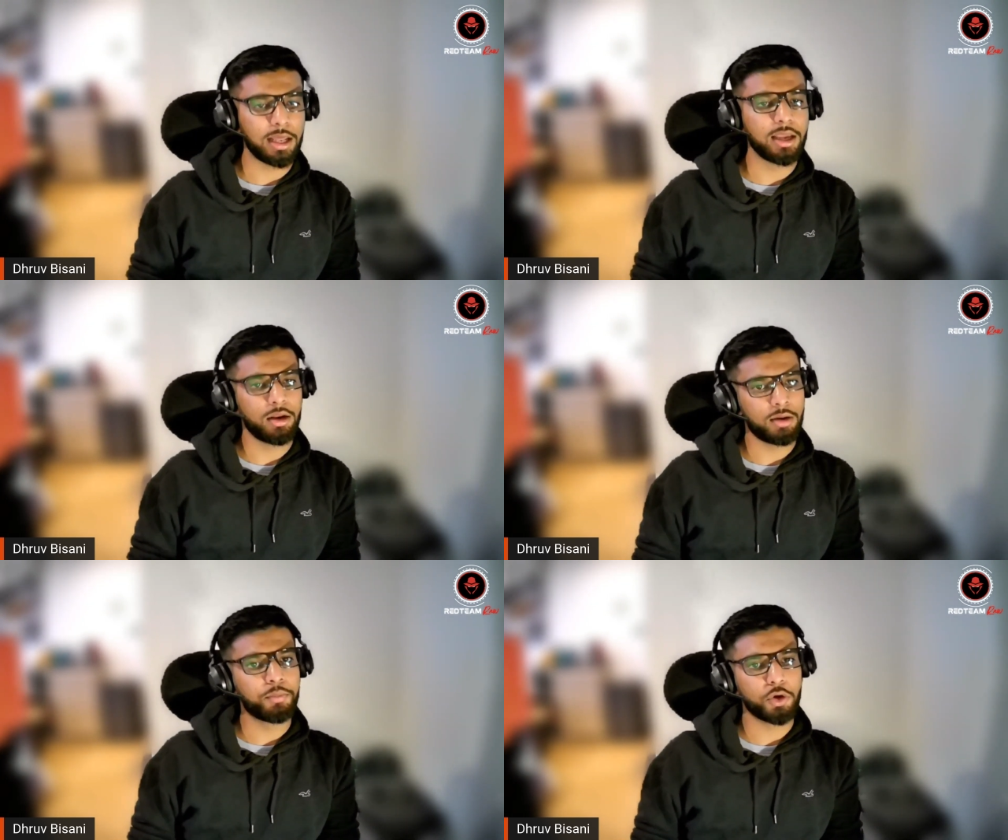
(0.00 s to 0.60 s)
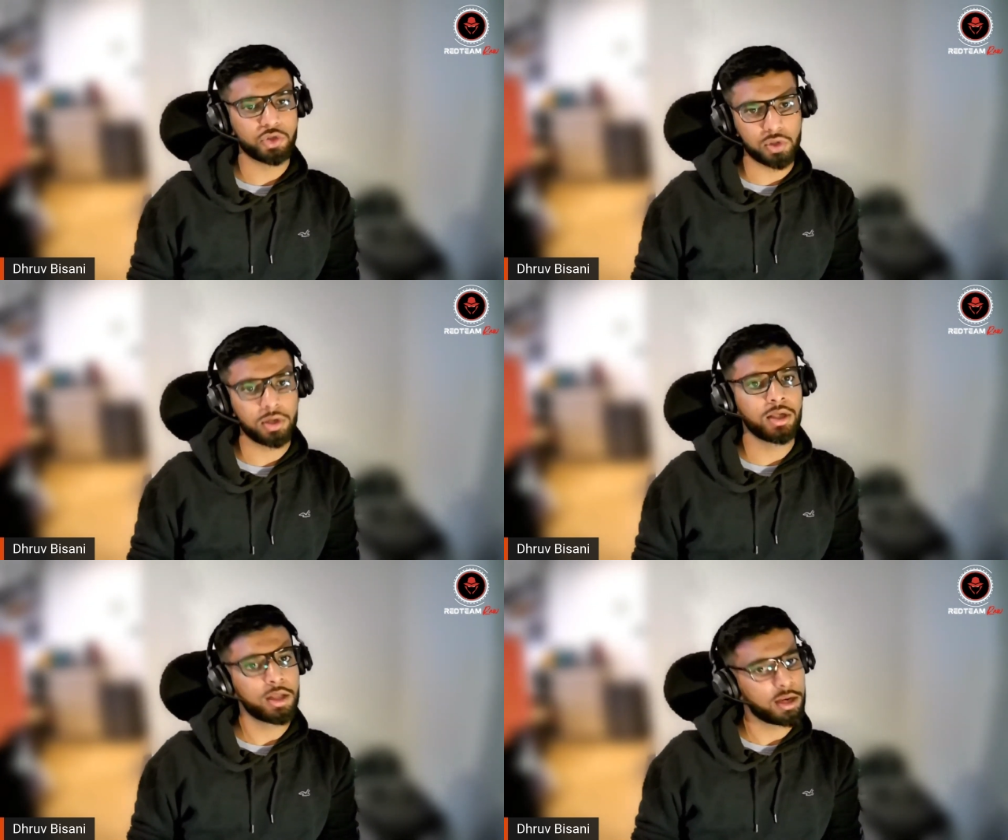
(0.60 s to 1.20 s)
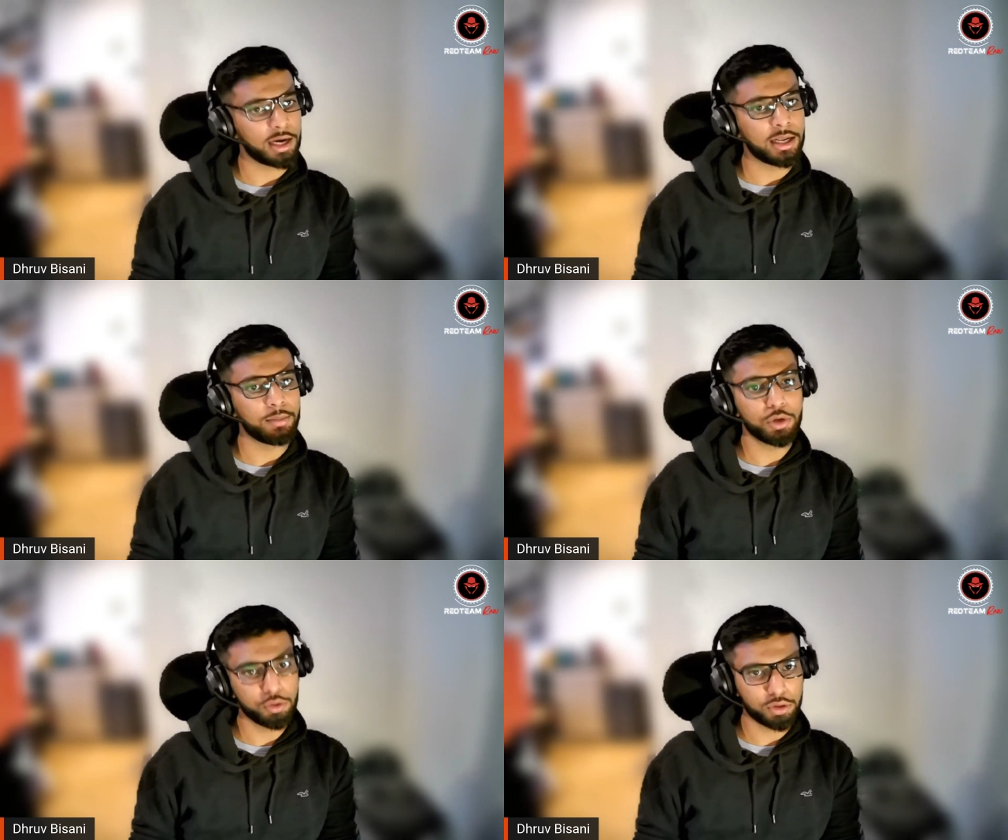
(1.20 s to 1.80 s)
Can I get an opportunity in a
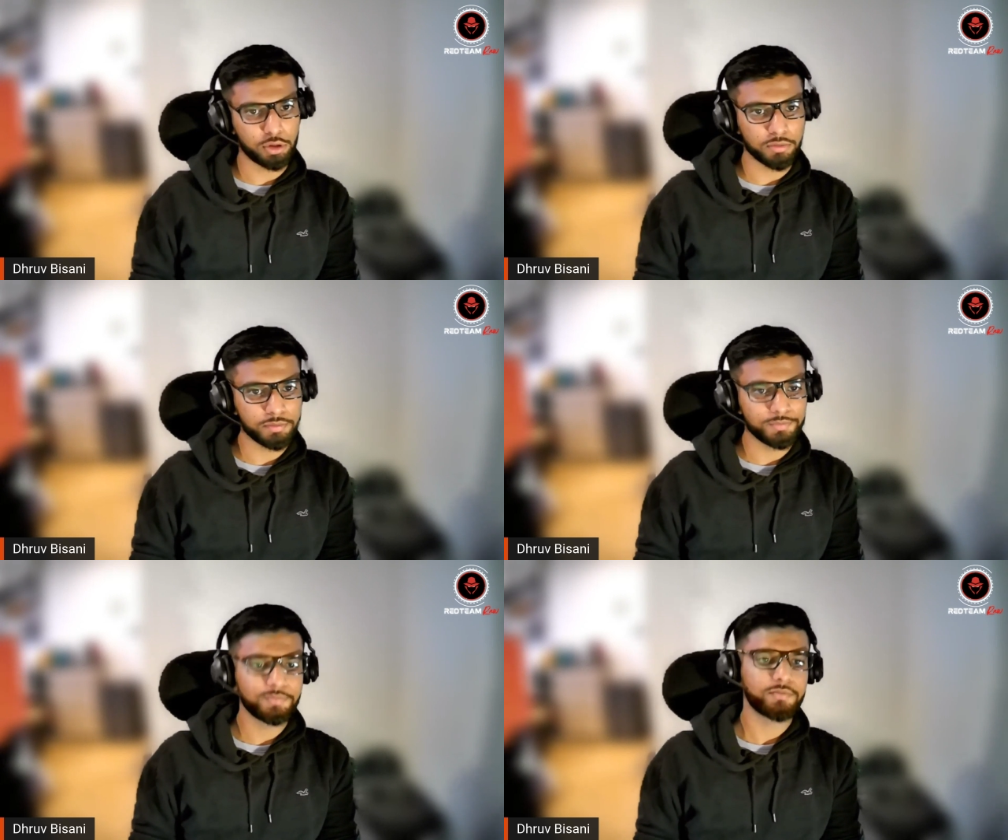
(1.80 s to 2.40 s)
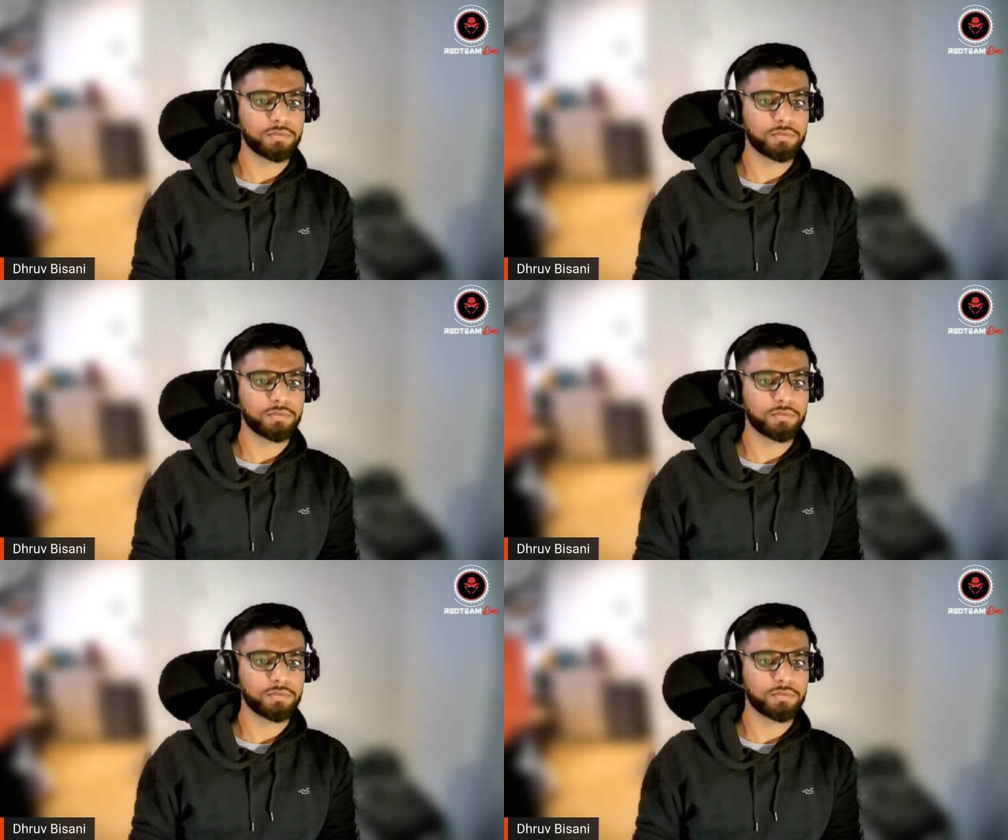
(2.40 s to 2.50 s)
red team to do so?